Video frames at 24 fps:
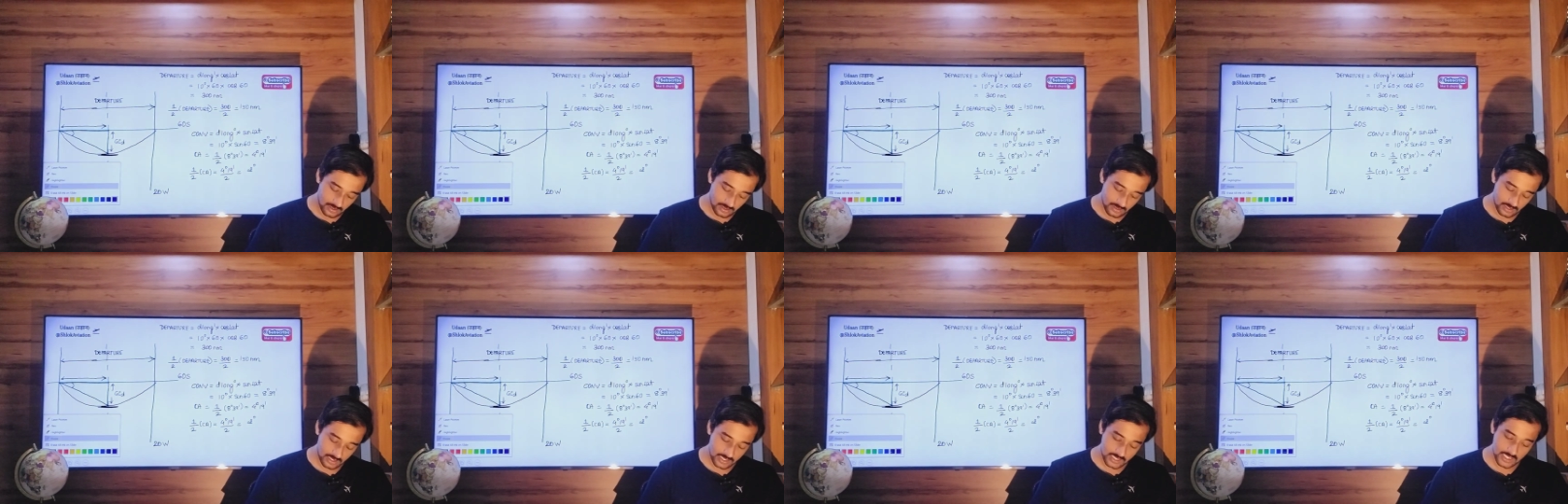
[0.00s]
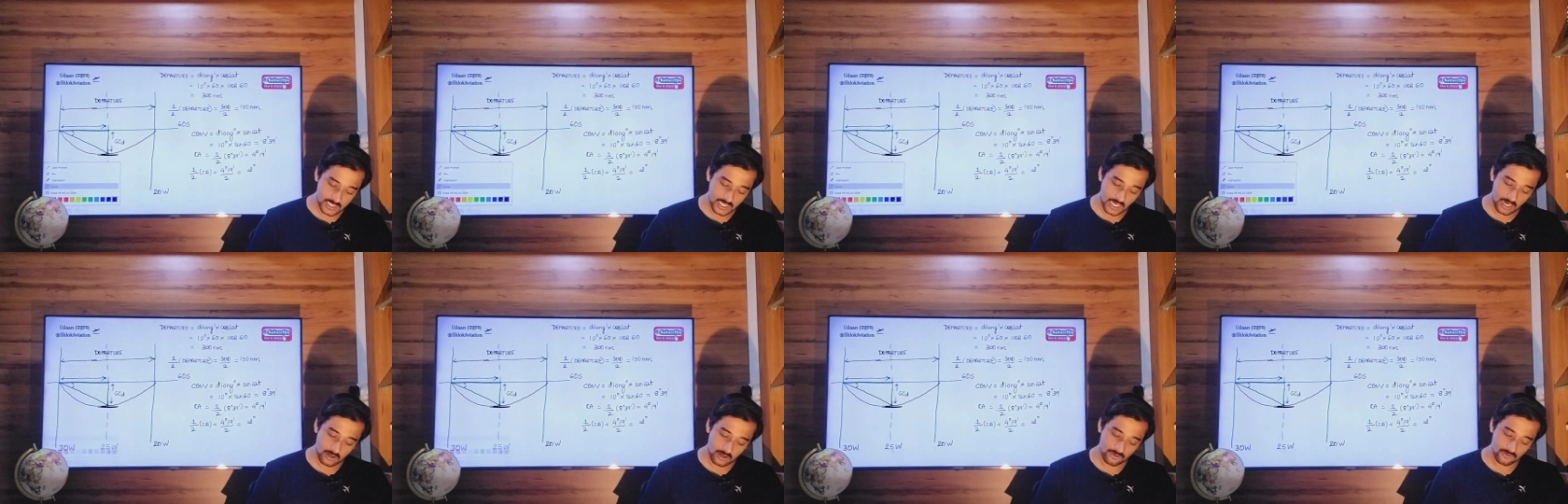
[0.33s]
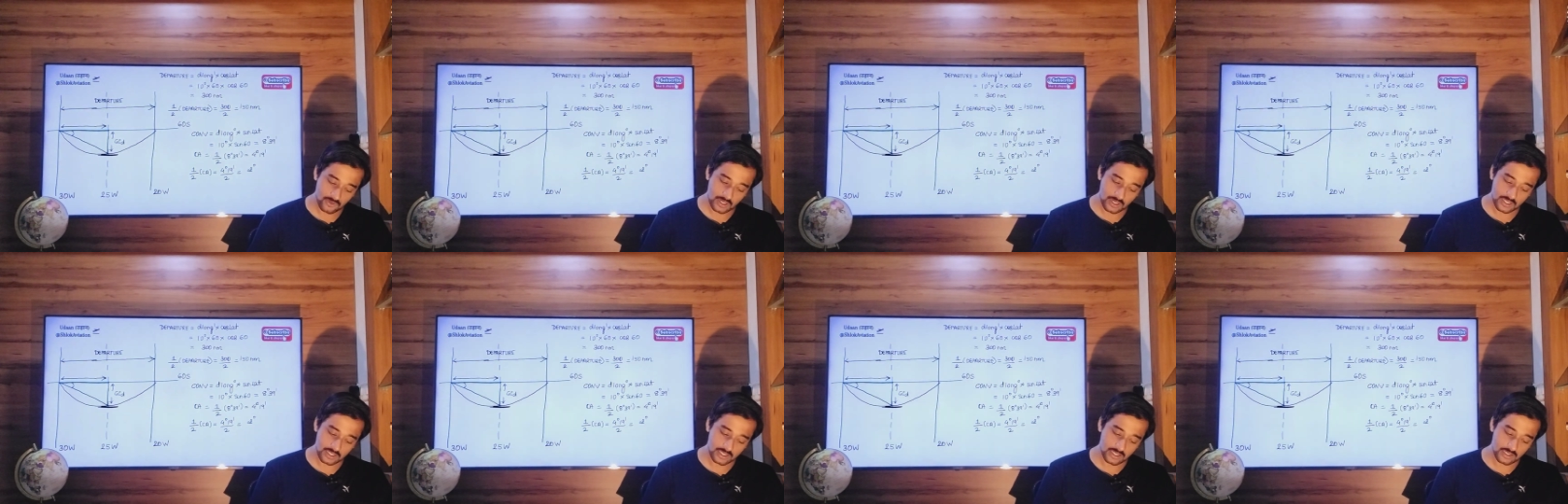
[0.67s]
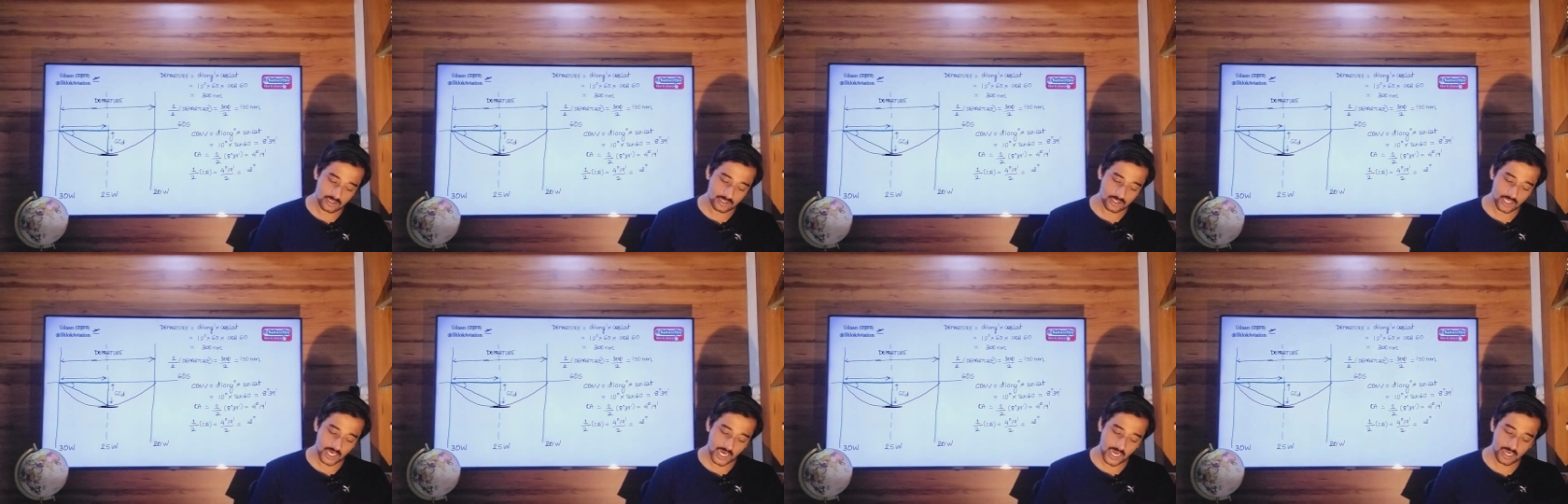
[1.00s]
This side of the
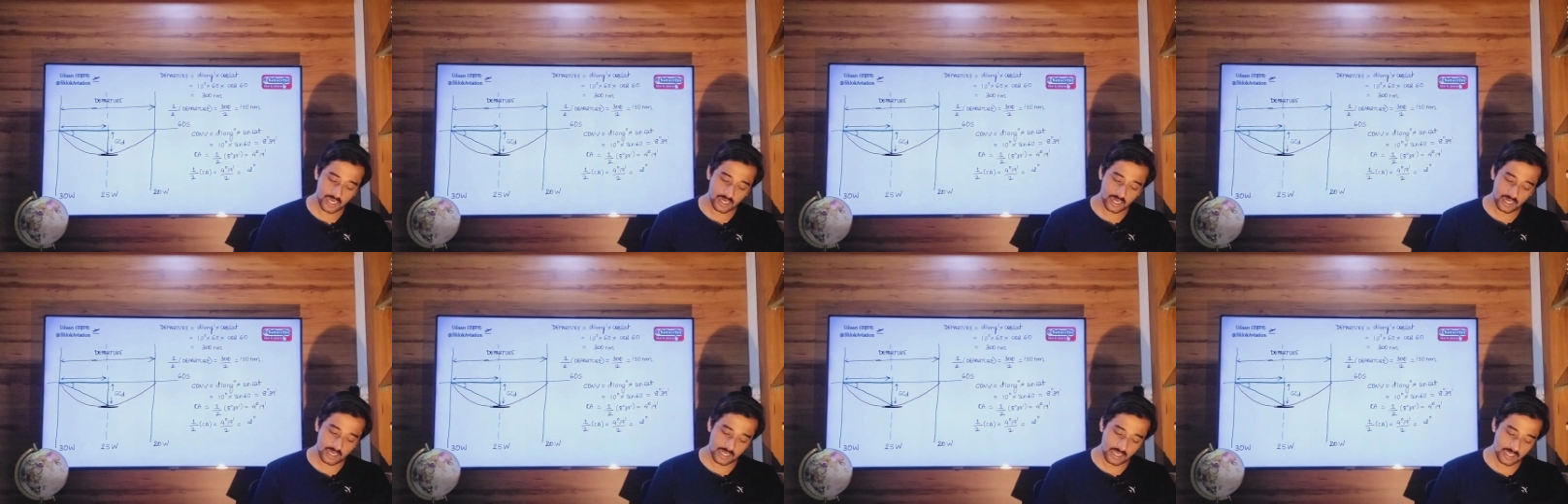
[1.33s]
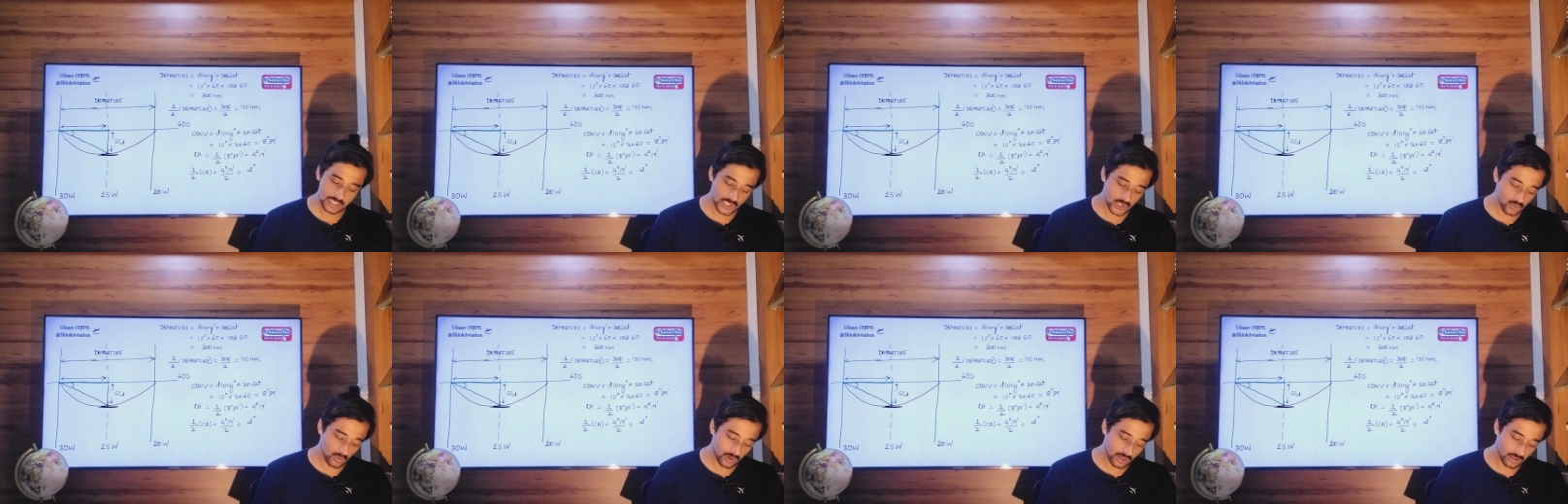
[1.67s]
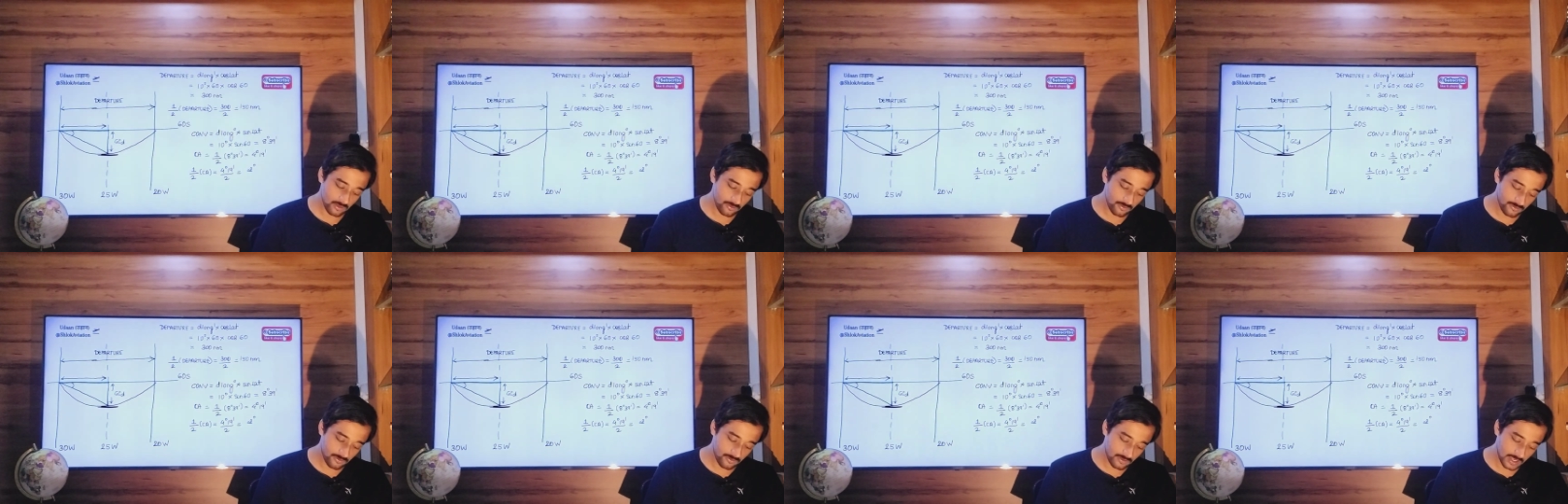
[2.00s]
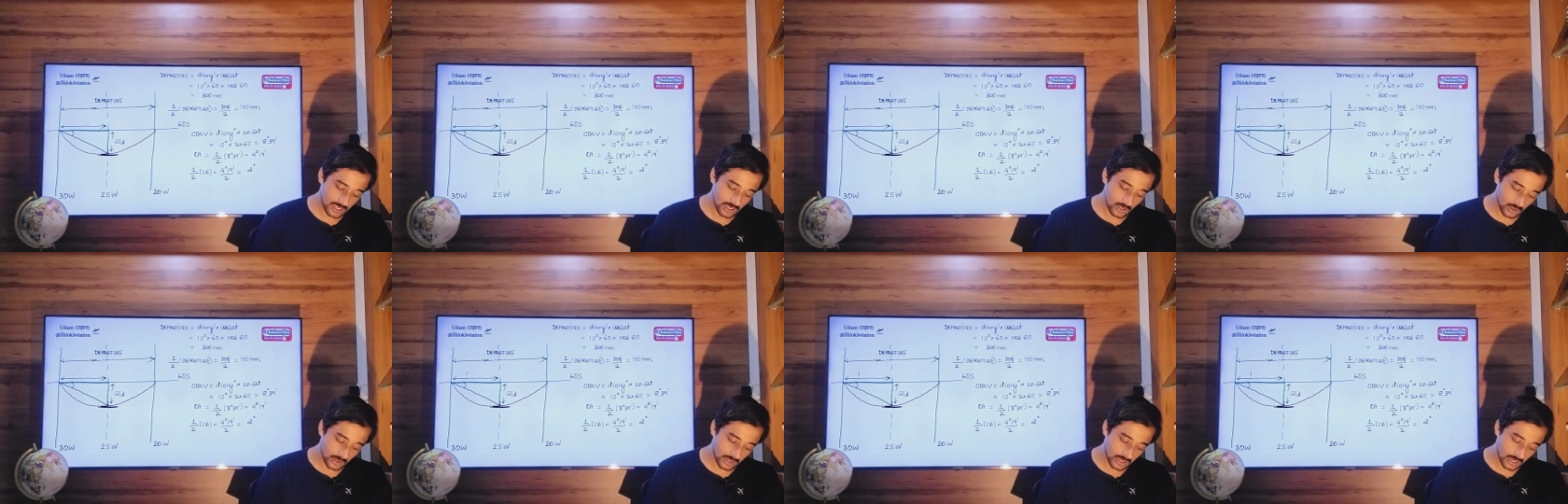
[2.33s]
triangle is 150
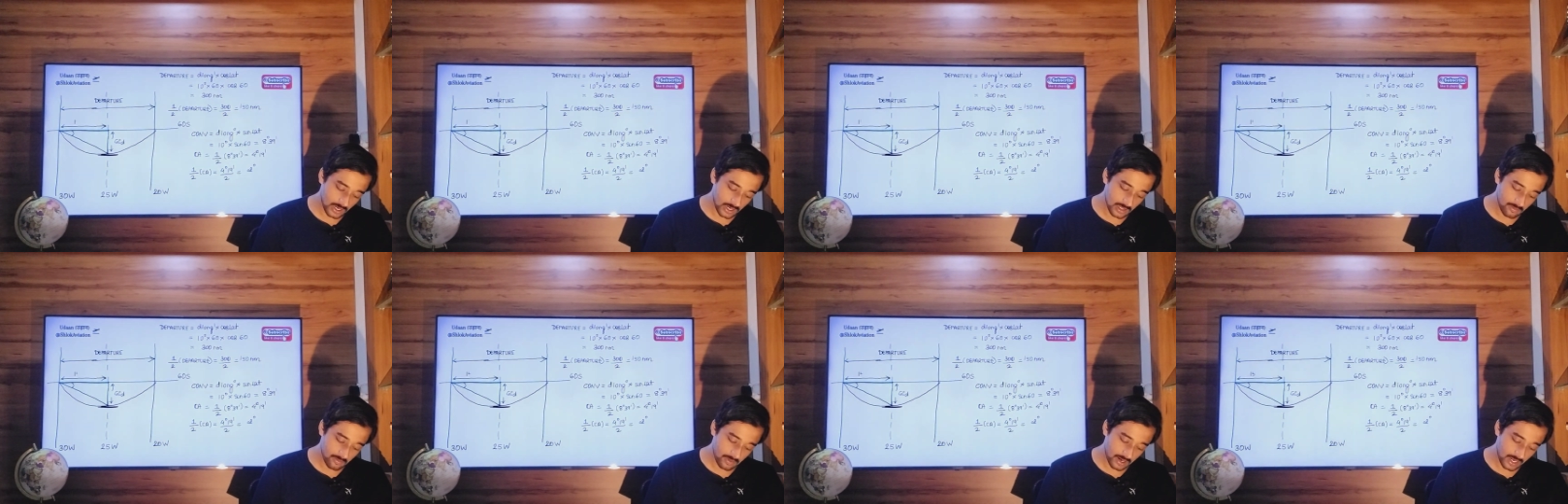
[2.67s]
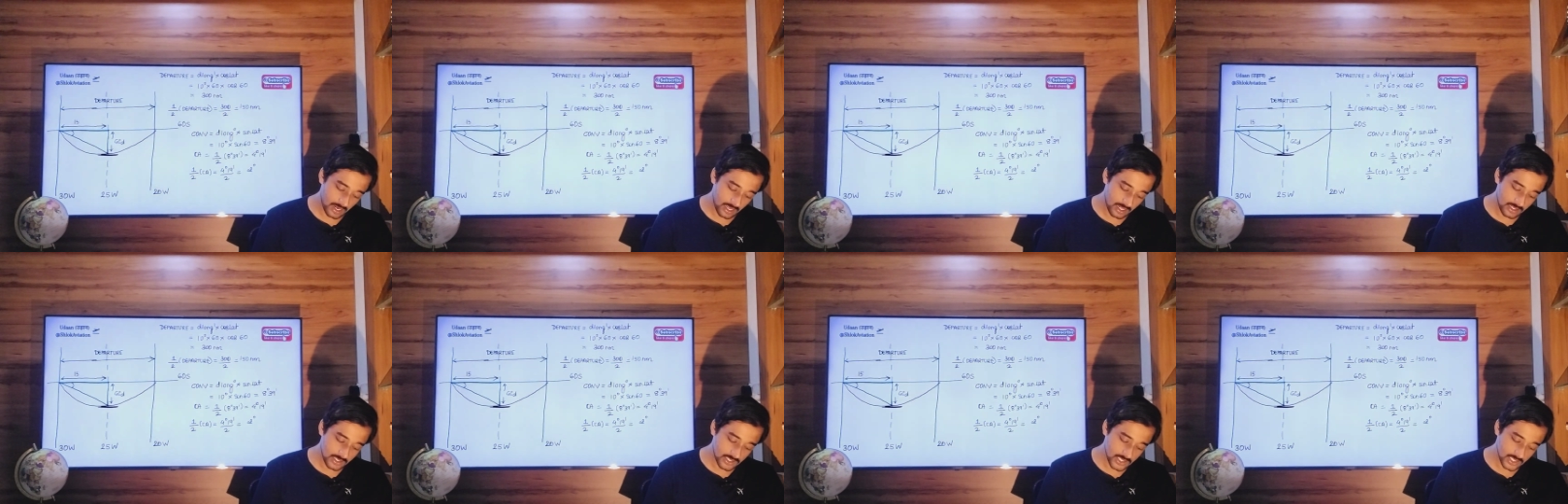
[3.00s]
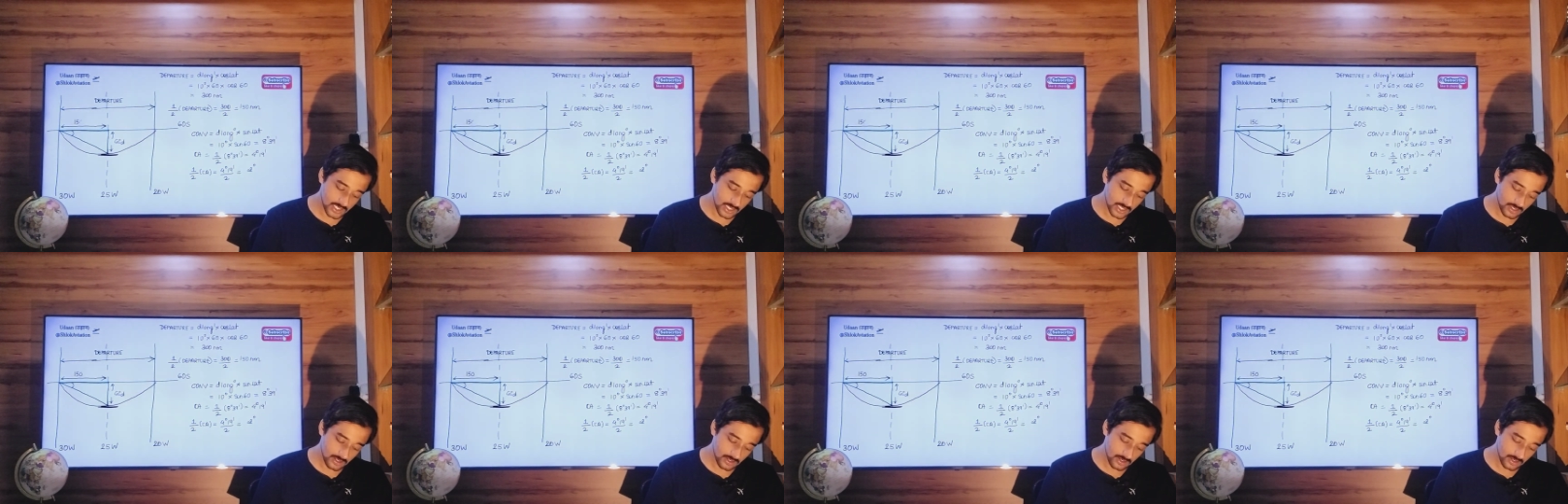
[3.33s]
nautical miles.